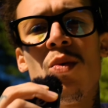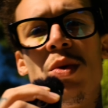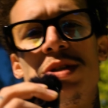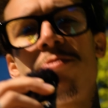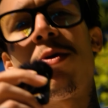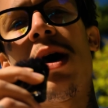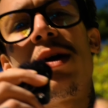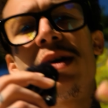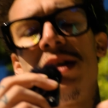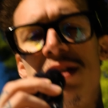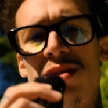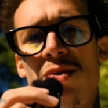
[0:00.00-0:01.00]
which product
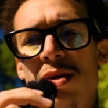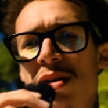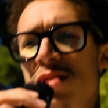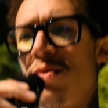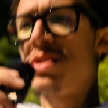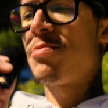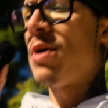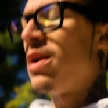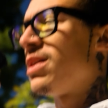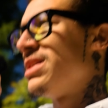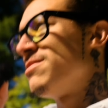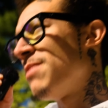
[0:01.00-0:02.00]
is yours, which
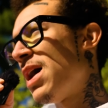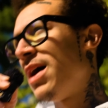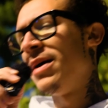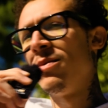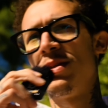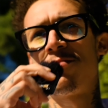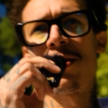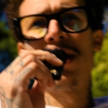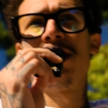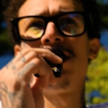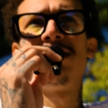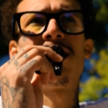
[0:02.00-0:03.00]
product is mine, which
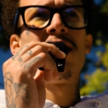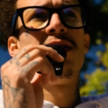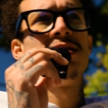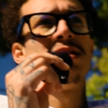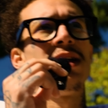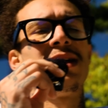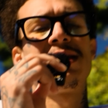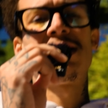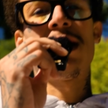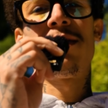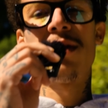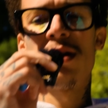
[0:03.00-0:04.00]
product is hers,
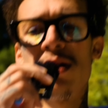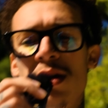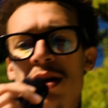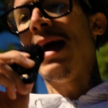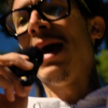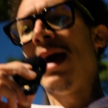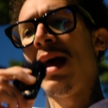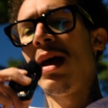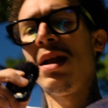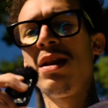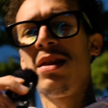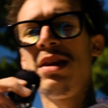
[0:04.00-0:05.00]
etc.
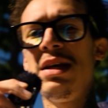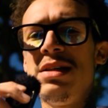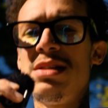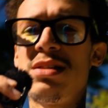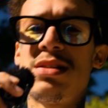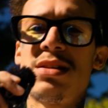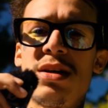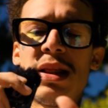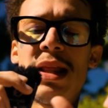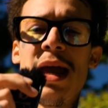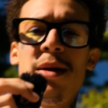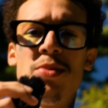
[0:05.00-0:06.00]
And these
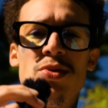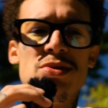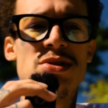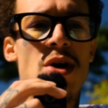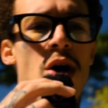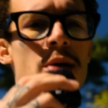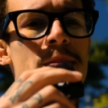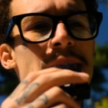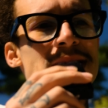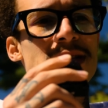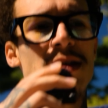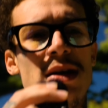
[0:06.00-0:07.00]
labels are
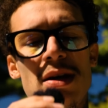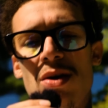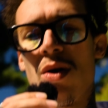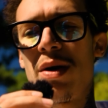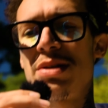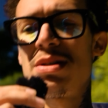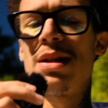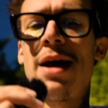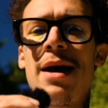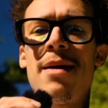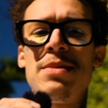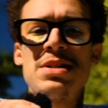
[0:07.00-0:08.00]
basically going to
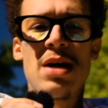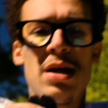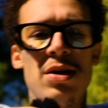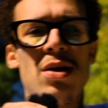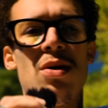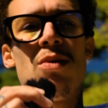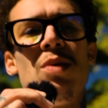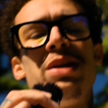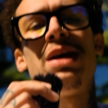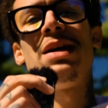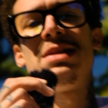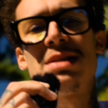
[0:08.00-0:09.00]
let Amazon know when
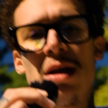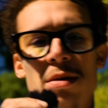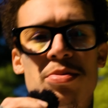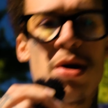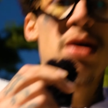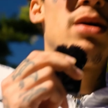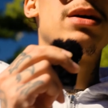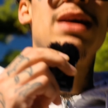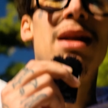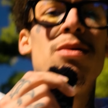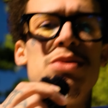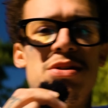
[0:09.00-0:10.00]
they sell a product that
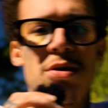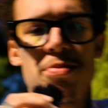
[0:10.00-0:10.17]
it was your